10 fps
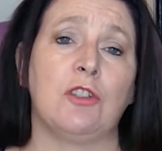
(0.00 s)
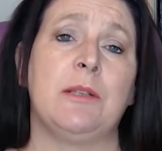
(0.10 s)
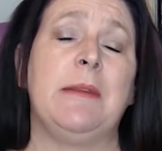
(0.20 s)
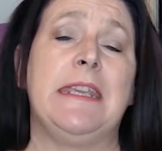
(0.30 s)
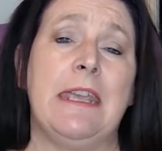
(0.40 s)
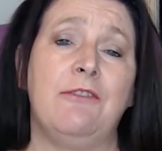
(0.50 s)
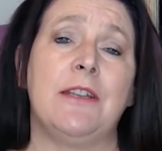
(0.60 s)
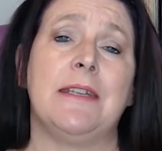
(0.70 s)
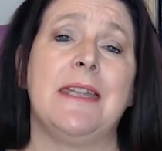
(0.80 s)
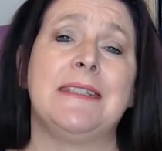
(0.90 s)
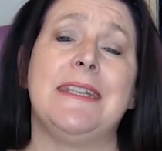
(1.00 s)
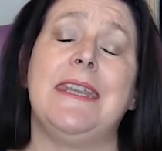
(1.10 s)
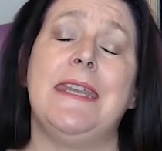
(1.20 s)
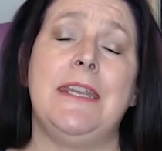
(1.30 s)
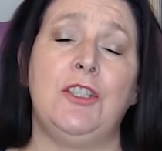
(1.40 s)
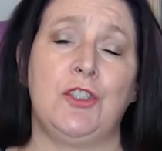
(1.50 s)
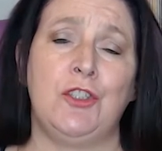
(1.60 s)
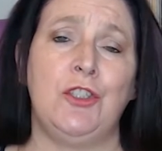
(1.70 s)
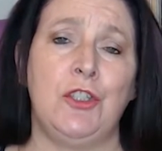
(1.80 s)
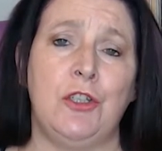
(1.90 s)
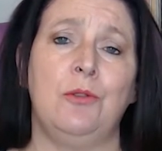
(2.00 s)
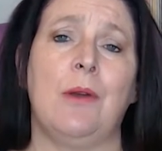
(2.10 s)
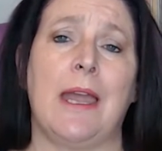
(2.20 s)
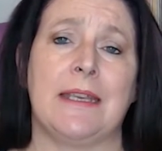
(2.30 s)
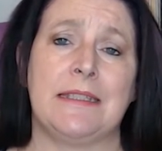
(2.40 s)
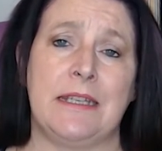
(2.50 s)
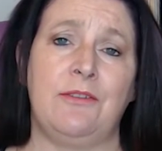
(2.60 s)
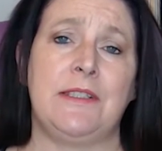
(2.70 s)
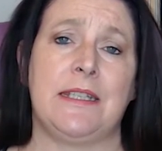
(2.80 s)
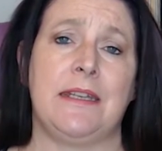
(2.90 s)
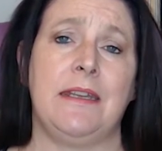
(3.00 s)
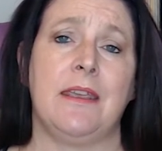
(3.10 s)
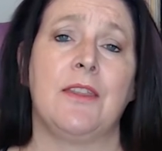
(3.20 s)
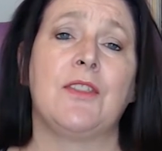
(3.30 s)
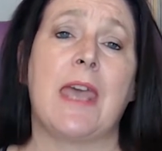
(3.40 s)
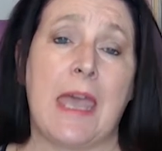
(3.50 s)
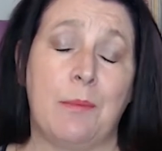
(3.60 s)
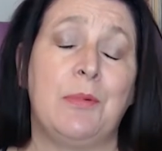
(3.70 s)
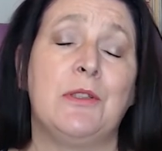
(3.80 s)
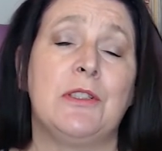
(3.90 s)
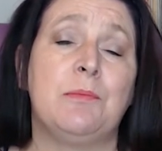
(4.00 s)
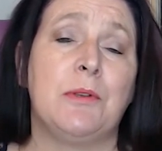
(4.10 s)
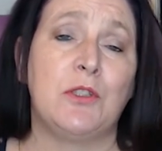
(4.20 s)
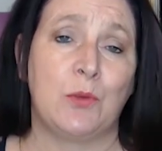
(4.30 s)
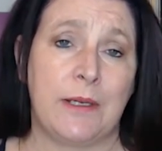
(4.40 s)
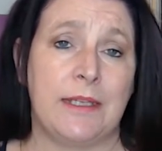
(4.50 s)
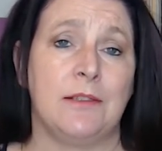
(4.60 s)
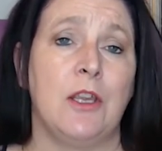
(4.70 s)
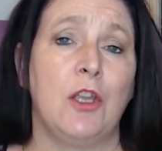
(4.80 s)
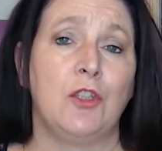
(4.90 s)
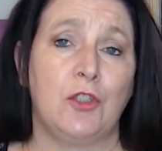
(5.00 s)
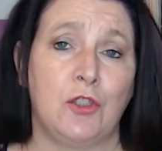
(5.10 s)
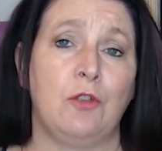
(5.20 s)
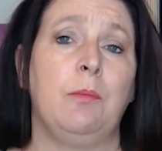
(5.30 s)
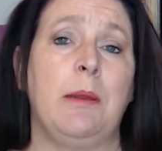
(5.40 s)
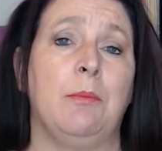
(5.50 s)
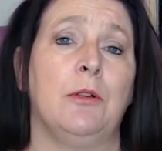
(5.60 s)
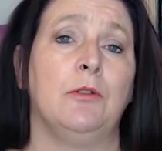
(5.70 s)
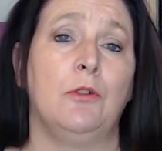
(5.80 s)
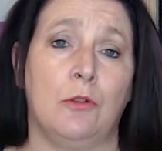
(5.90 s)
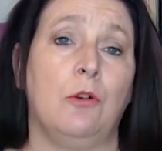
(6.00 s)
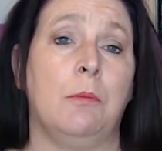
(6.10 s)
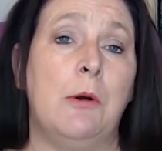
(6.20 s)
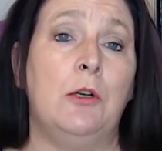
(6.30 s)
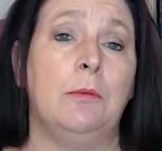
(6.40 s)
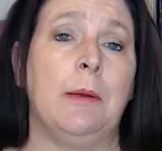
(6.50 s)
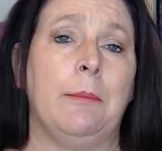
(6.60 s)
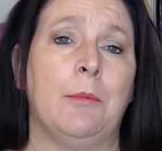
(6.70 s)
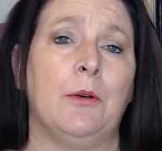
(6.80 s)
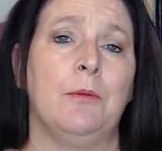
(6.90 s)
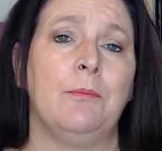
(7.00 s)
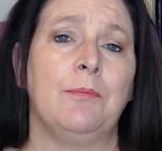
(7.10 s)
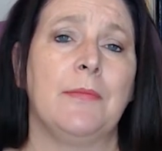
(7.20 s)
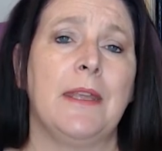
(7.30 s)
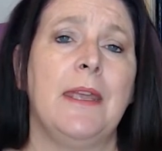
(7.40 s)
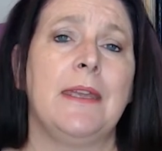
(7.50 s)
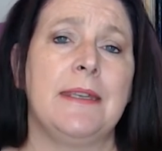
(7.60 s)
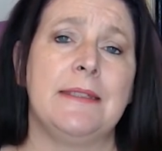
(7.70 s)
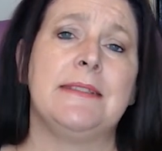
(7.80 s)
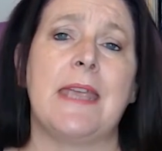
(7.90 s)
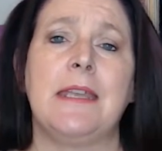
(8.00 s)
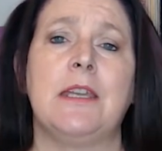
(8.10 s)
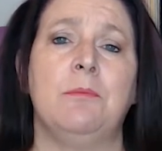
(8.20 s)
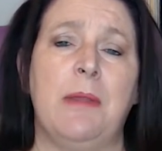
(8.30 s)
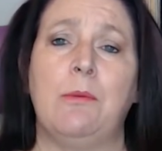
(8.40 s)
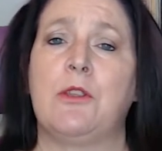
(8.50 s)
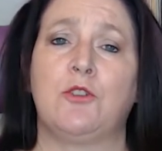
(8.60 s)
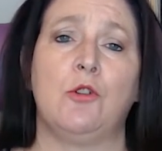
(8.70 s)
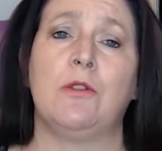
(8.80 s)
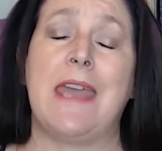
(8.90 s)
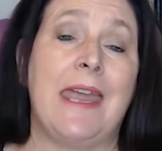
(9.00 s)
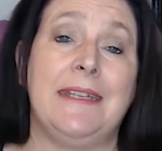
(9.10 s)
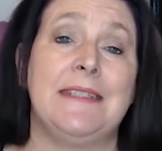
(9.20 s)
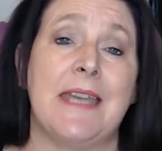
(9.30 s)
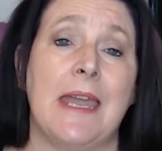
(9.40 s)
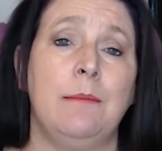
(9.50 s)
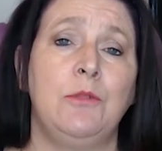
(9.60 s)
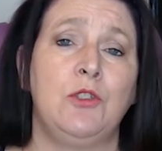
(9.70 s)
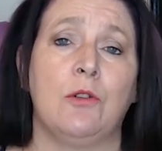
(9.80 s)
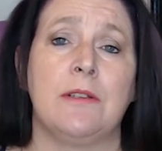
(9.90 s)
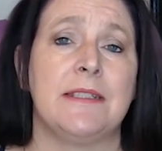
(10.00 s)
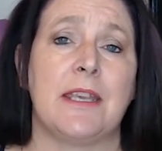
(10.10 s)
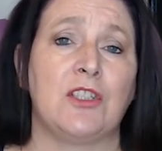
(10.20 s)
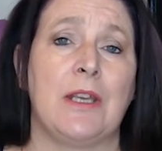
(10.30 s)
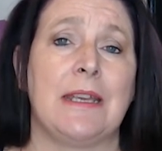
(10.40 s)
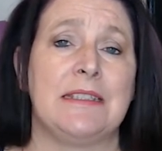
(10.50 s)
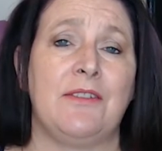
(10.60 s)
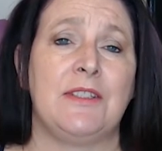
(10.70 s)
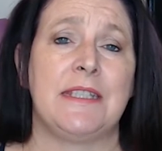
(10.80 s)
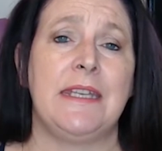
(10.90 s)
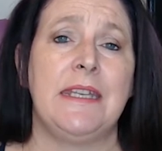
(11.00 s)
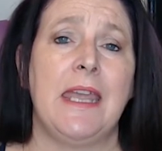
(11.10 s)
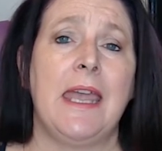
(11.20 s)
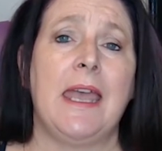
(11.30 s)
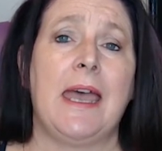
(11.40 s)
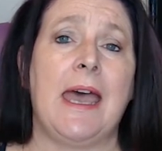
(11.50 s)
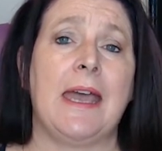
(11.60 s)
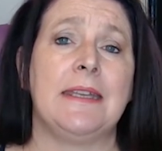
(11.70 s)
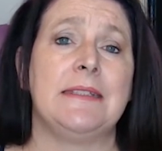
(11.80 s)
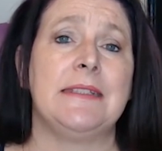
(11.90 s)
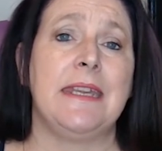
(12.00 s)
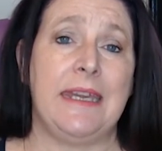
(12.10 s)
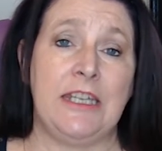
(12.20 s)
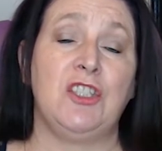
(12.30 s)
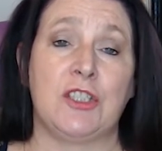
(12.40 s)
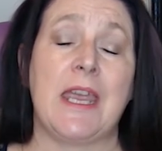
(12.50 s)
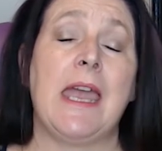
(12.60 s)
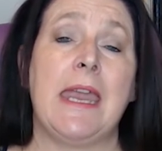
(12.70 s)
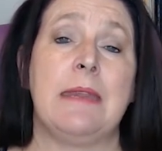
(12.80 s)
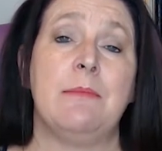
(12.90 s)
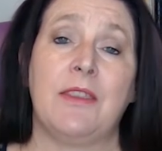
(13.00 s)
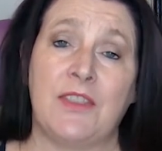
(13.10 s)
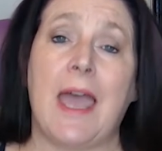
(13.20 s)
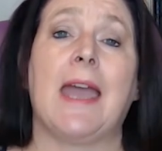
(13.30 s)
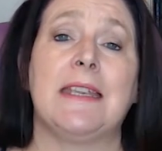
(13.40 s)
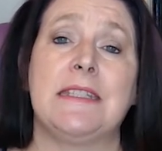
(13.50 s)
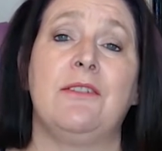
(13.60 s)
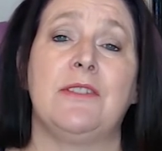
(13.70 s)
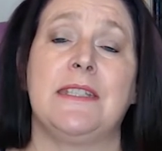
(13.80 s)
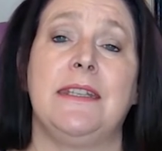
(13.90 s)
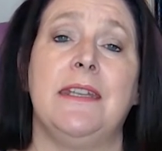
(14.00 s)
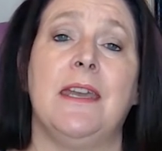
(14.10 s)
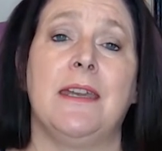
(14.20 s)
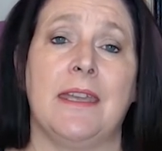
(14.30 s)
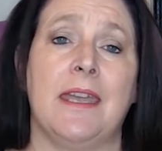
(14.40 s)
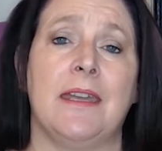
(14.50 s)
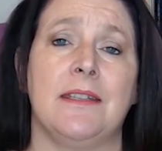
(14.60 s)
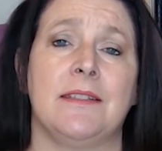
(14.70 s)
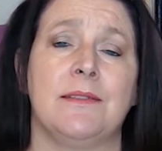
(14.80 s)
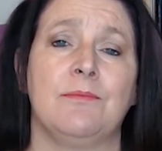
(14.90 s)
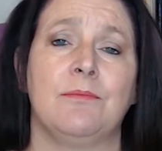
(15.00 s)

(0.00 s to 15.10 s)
to be given to each new activity that happens between two people or more people. Consent can be withdrawn at any time during sexual activity and each time that activity occurs.